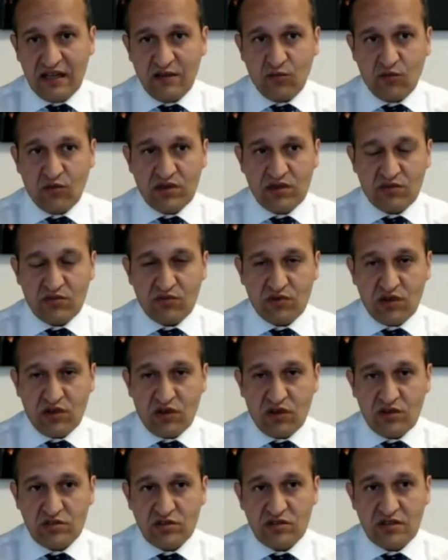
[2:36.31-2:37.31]
with
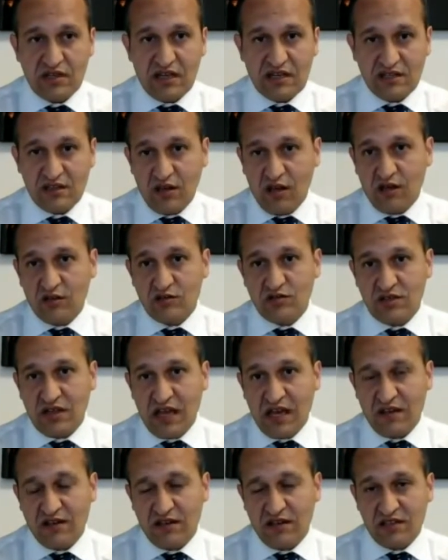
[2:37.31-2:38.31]
regards to technology
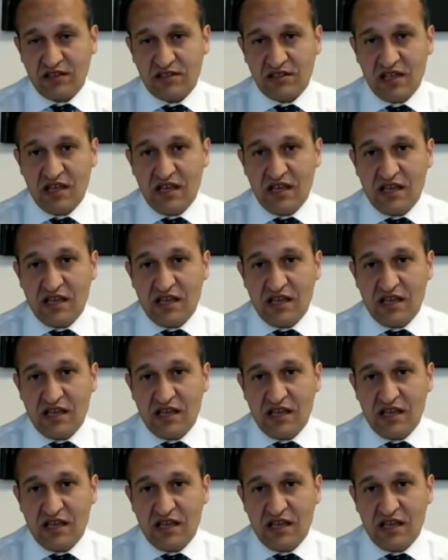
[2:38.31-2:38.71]
nowadays.